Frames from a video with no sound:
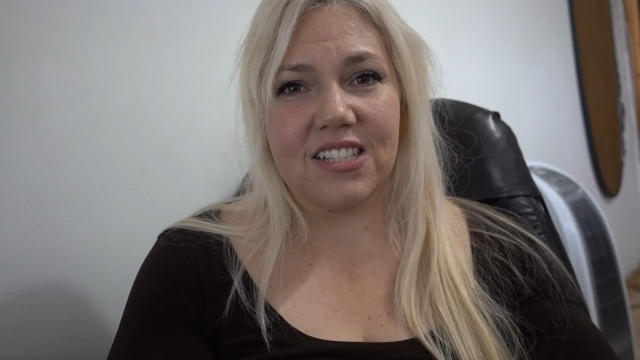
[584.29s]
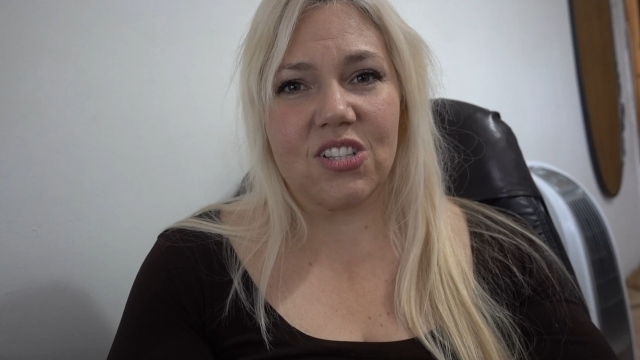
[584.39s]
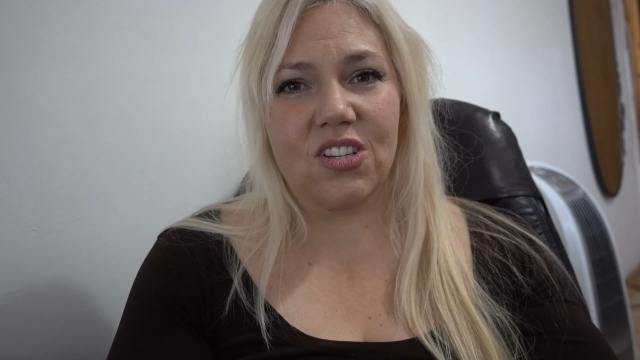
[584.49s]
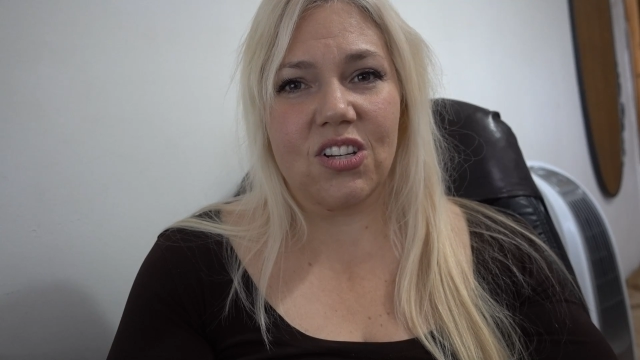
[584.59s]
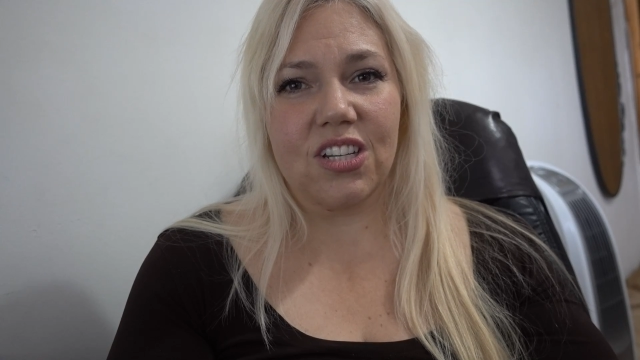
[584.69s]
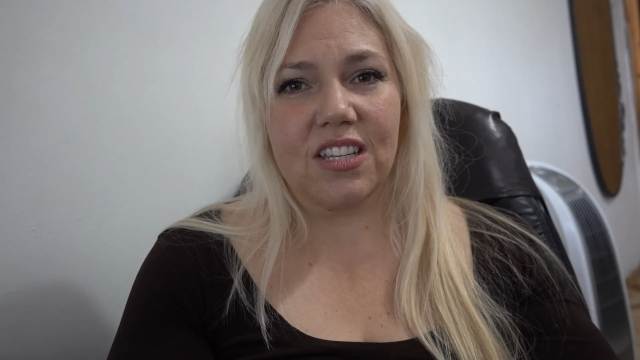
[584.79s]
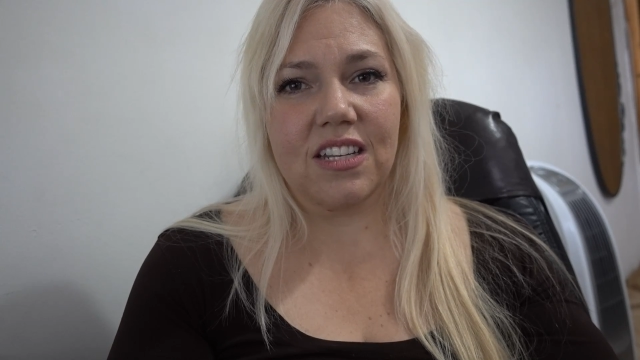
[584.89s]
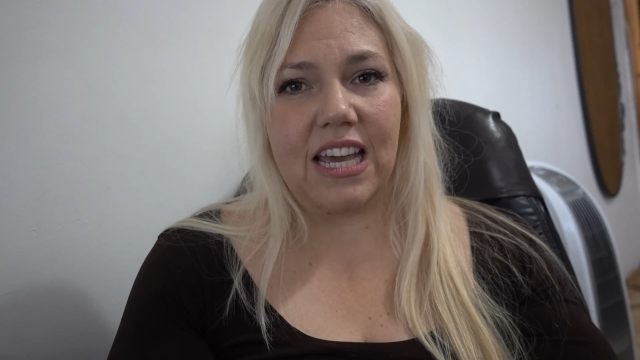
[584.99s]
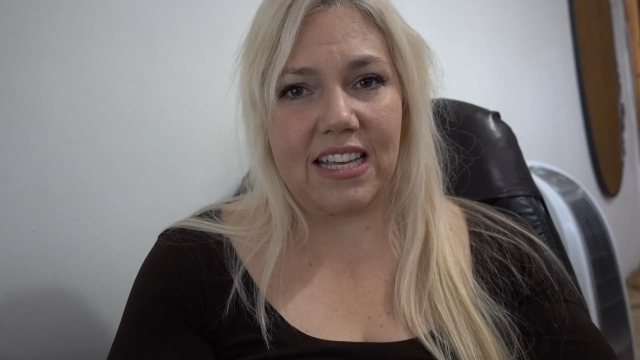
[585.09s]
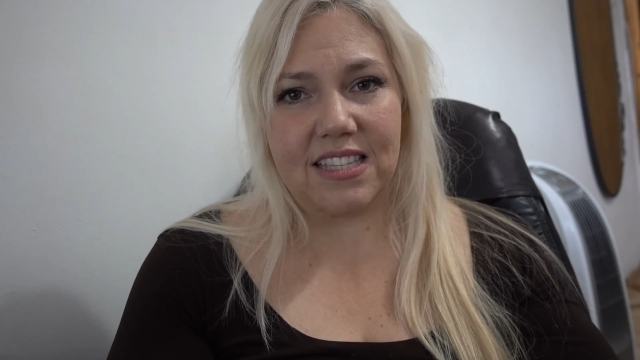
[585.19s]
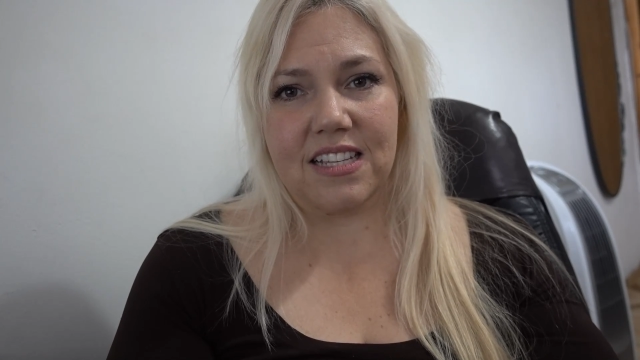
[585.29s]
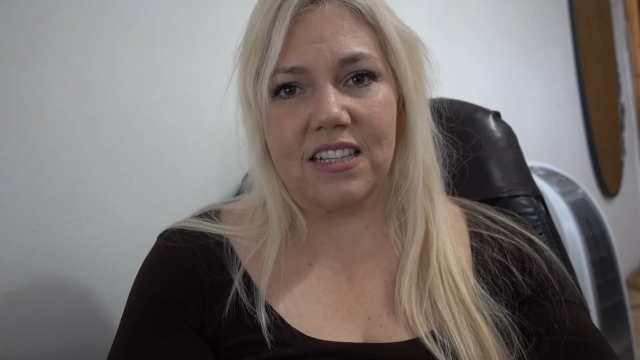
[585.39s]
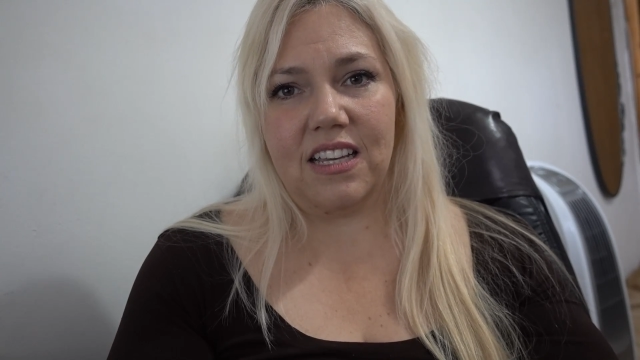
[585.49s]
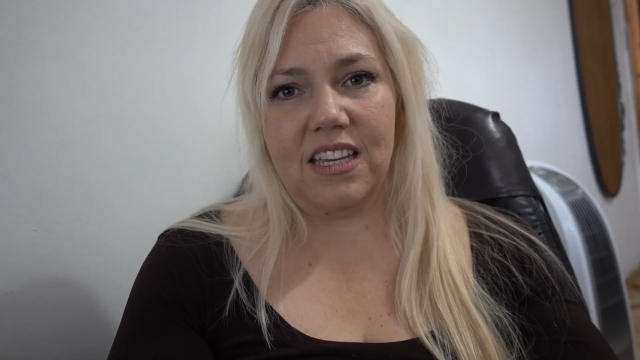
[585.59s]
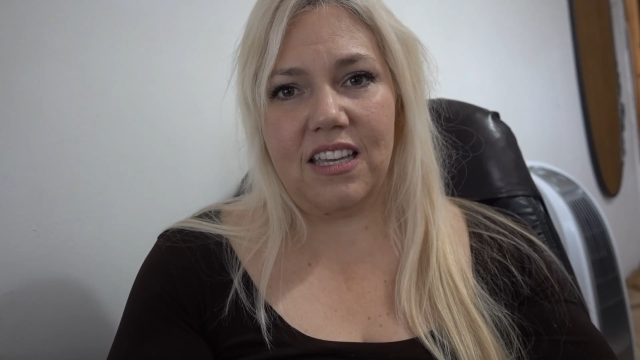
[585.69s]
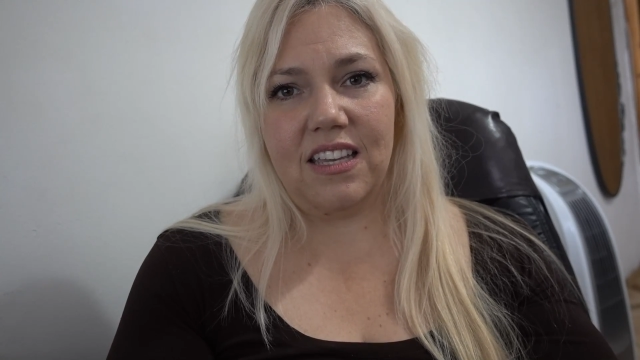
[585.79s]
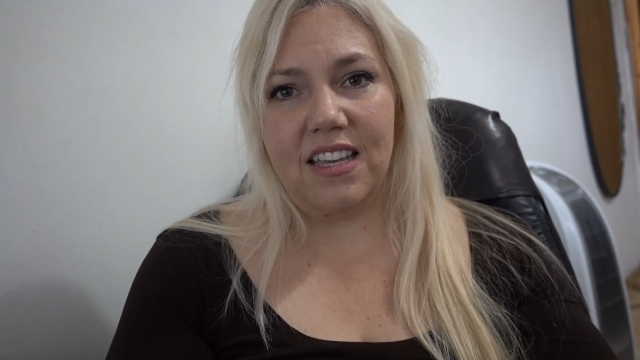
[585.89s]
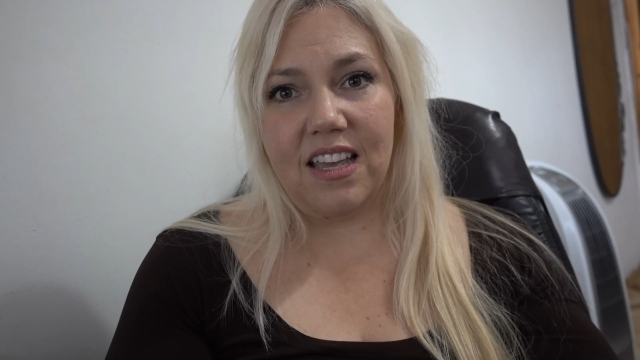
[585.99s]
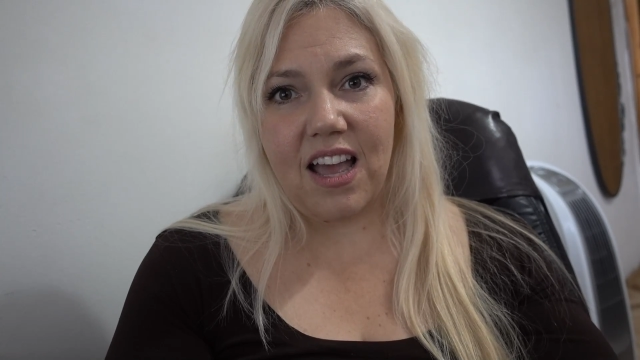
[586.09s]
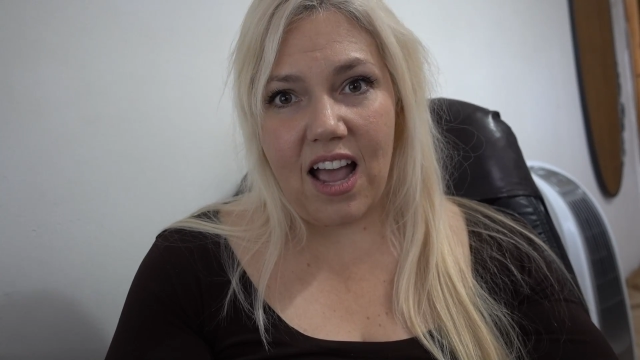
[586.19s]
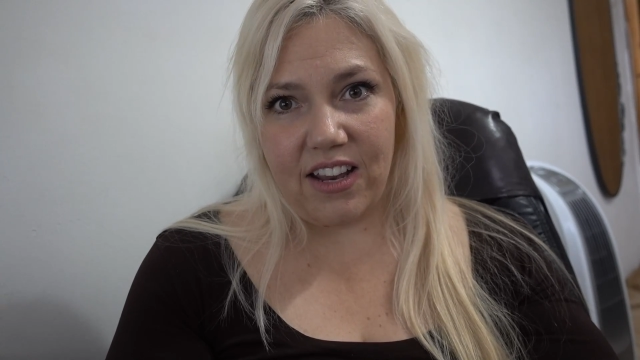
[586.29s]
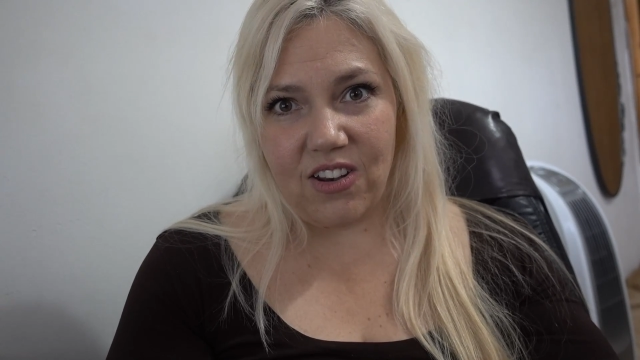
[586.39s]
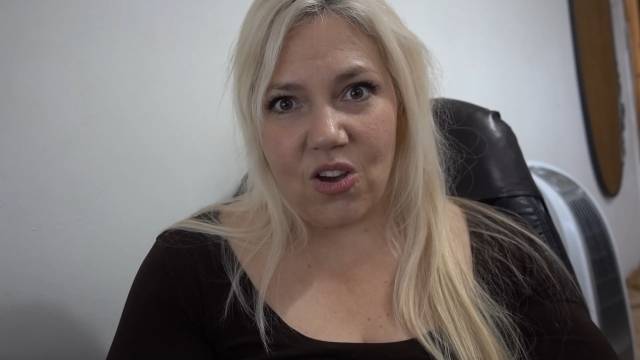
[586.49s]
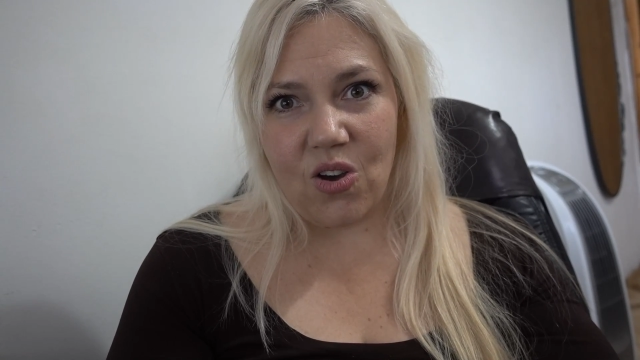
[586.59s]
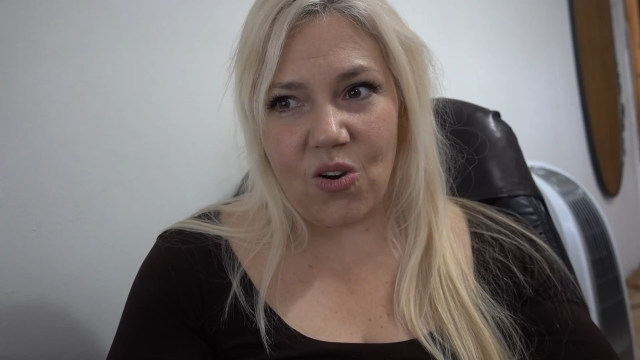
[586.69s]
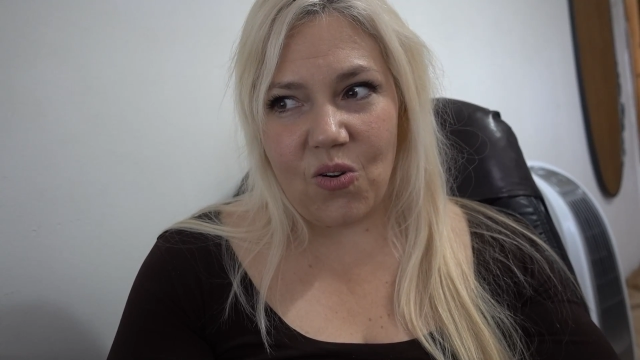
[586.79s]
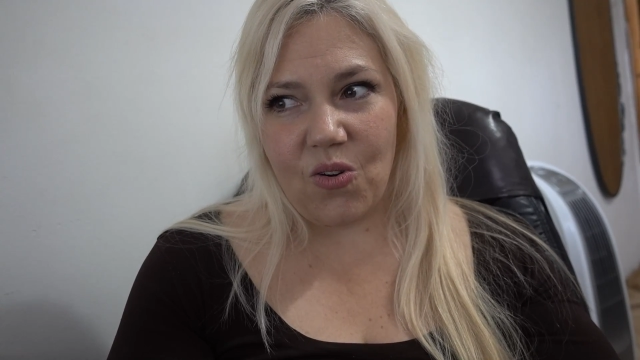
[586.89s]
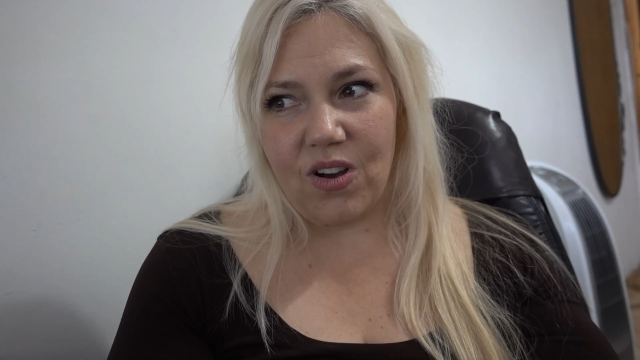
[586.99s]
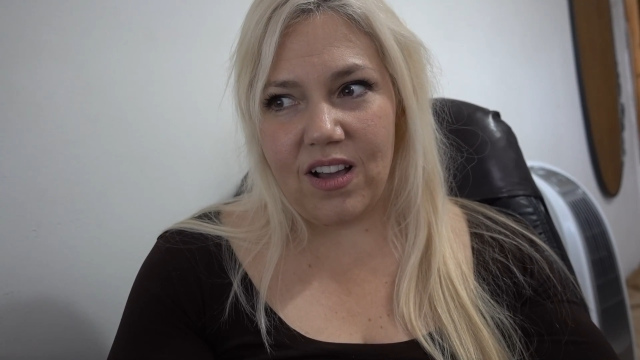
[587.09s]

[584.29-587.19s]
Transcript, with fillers: it's going to escalate. I know.